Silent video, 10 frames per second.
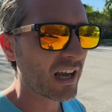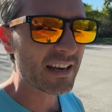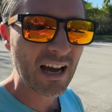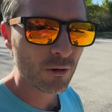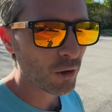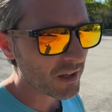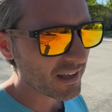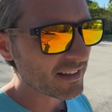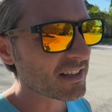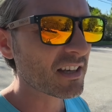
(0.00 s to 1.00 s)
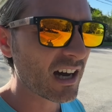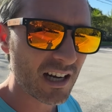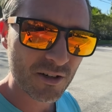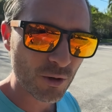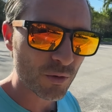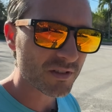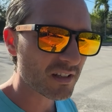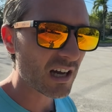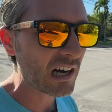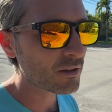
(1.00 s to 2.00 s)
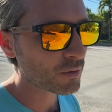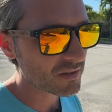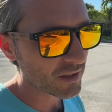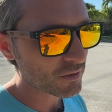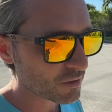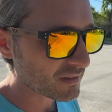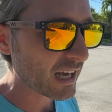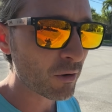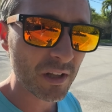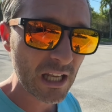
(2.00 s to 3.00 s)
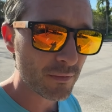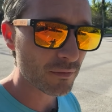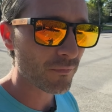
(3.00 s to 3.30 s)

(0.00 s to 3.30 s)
And now looking at the condos, the condo sales are down even